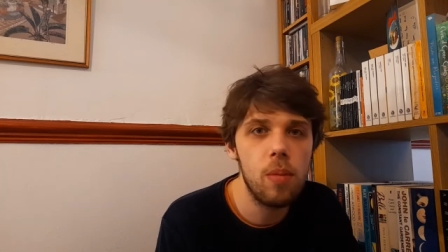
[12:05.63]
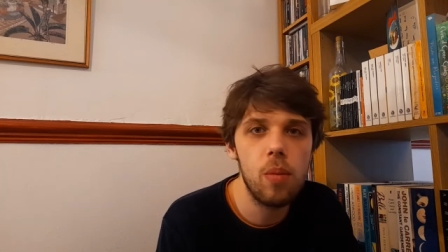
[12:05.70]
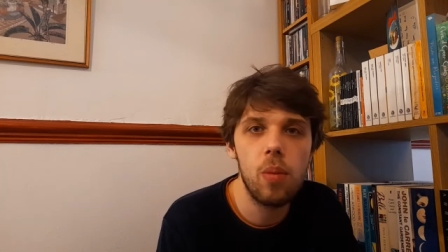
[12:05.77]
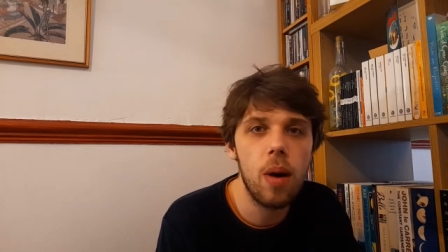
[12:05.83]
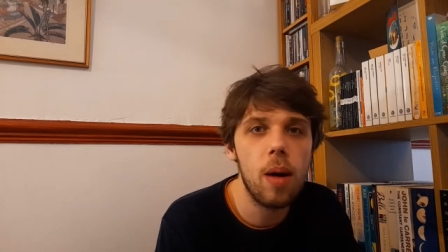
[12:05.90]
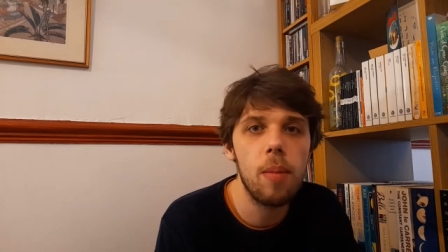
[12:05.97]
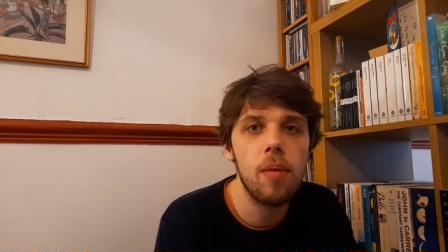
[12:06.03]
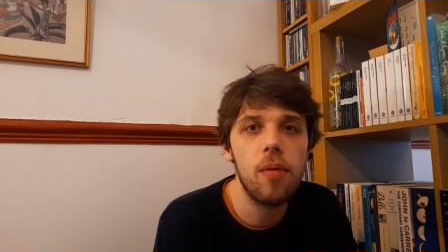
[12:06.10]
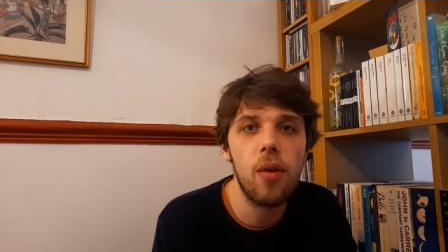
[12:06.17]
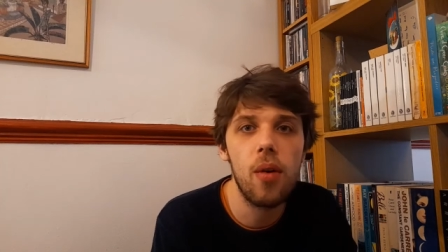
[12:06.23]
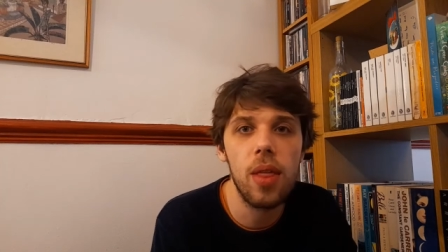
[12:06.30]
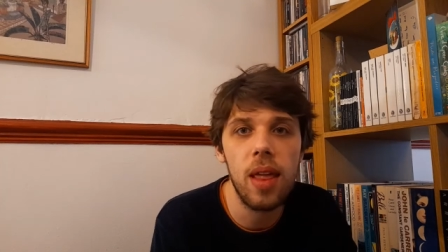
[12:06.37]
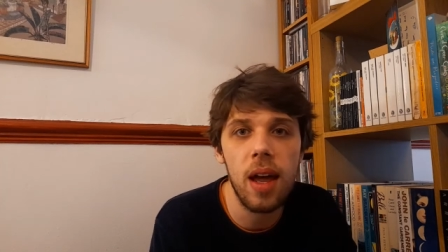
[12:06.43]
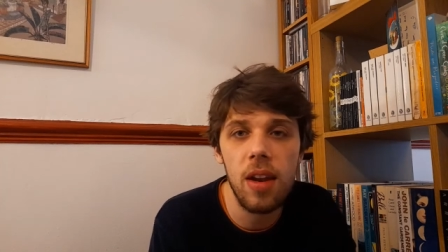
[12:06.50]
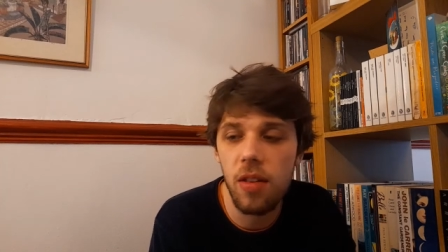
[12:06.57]
Well before
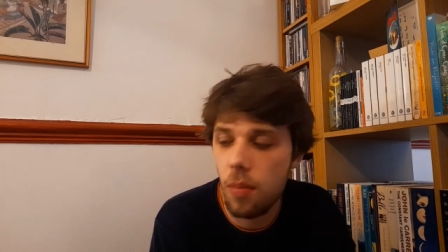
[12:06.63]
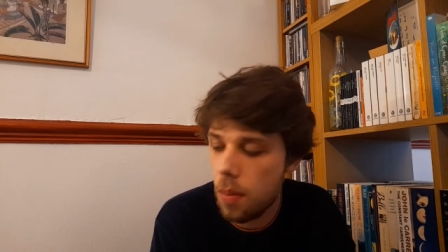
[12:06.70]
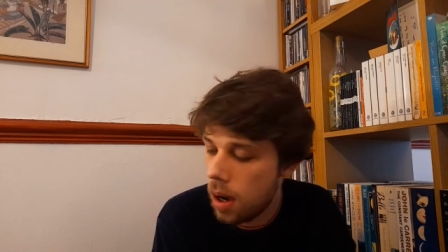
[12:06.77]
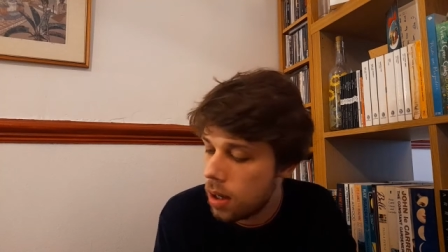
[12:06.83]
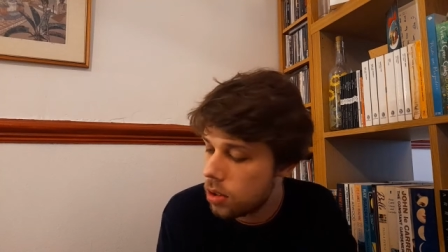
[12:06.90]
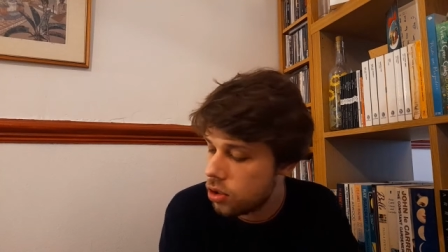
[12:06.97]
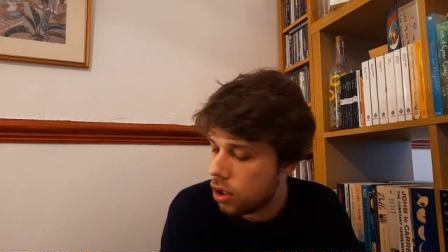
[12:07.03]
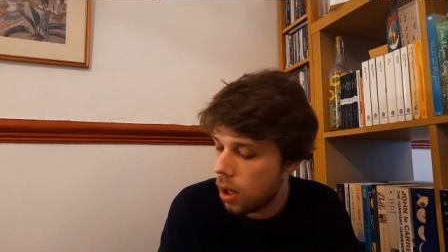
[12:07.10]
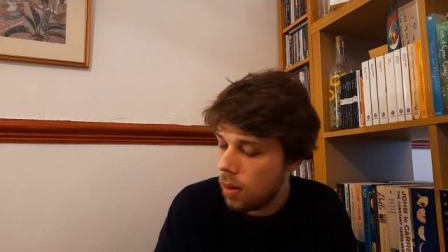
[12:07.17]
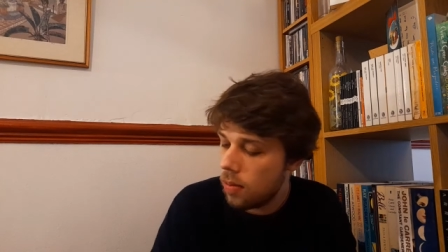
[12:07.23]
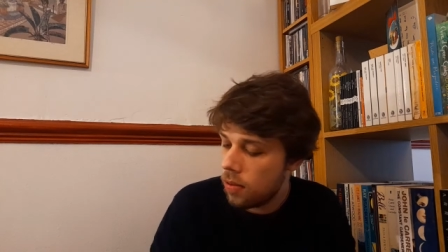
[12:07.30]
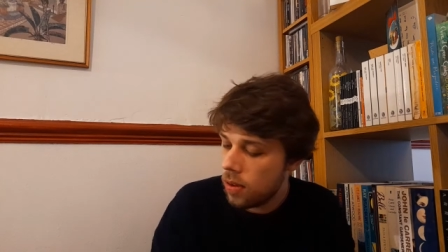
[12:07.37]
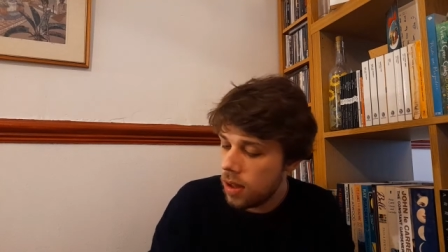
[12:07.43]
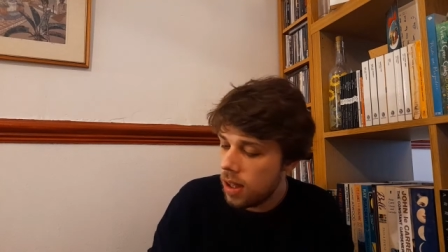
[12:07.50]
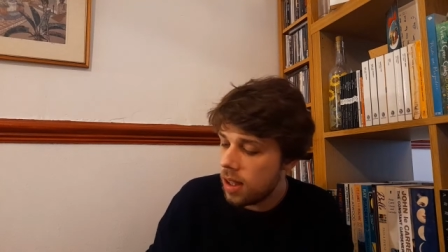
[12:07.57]
the end of March,
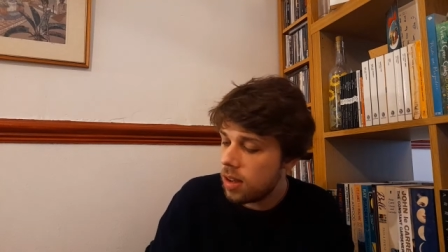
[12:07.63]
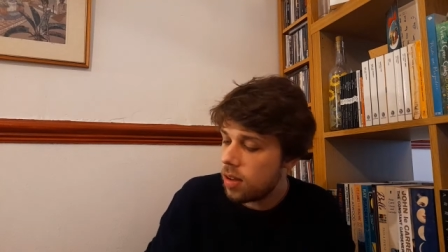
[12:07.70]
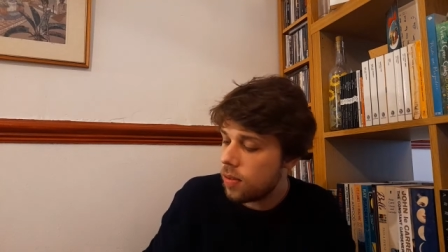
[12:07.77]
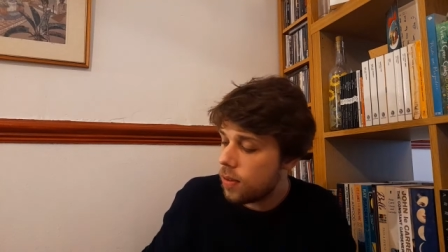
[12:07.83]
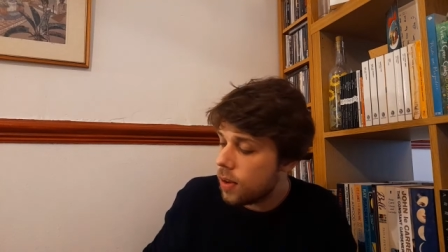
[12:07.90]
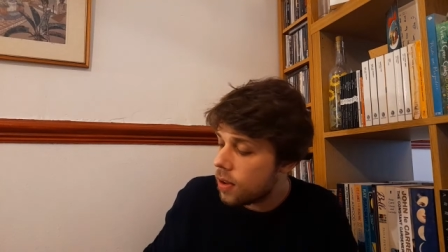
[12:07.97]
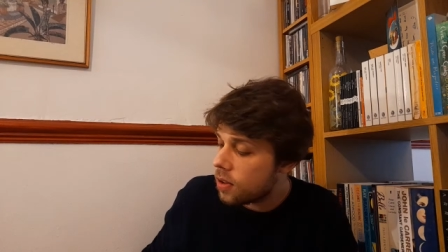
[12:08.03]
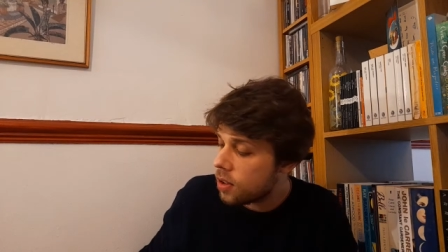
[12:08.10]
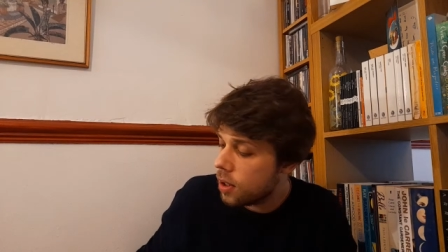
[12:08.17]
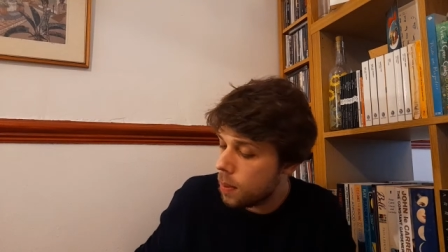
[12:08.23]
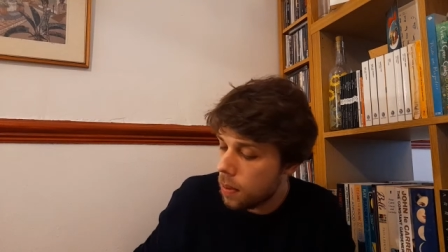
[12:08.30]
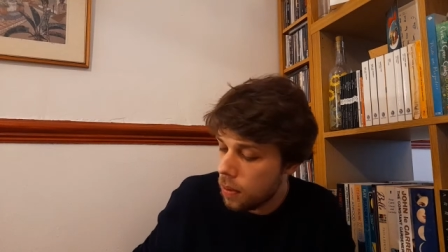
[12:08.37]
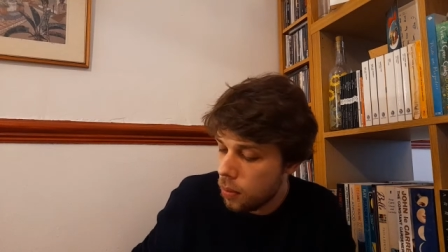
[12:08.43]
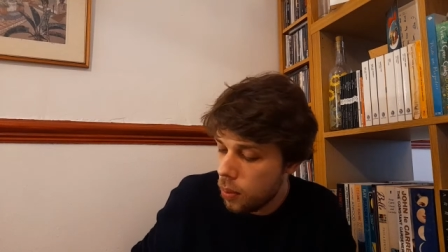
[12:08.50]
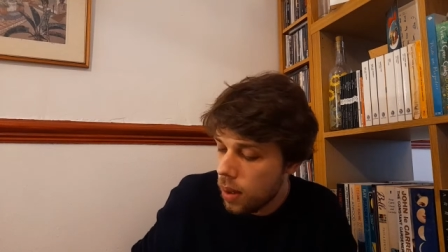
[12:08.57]
hopefully in the first
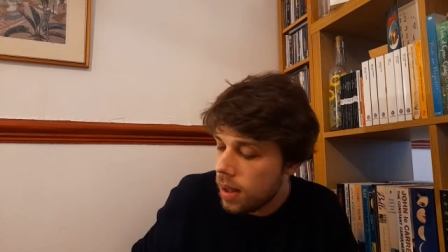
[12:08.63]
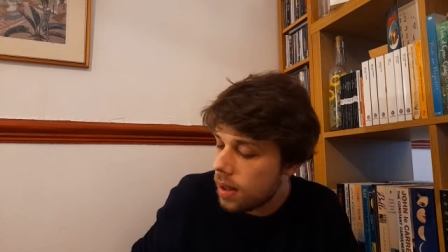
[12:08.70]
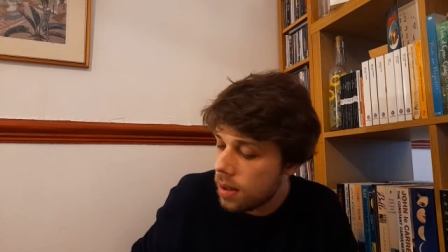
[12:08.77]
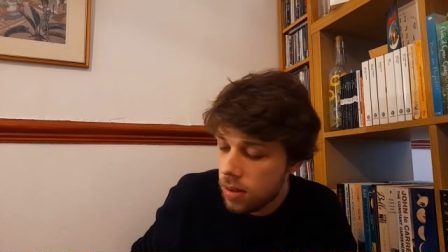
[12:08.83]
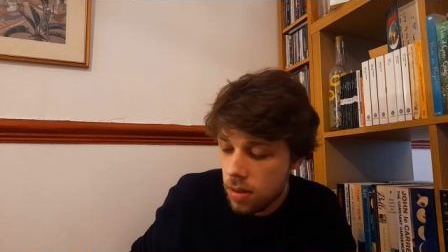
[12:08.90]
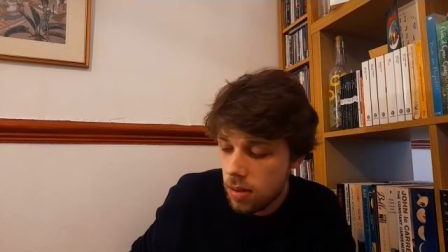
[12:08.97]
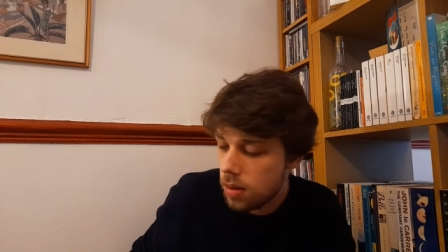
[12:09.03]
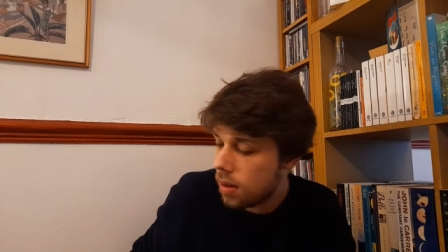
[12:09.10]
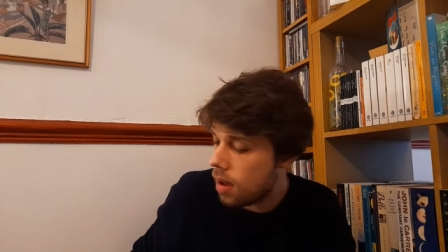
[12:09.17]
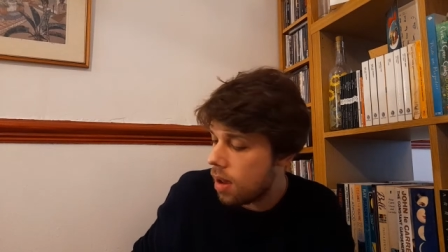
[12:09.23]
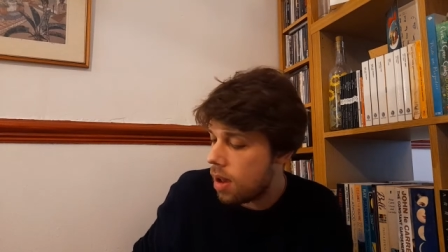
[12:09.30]
couple of weeks,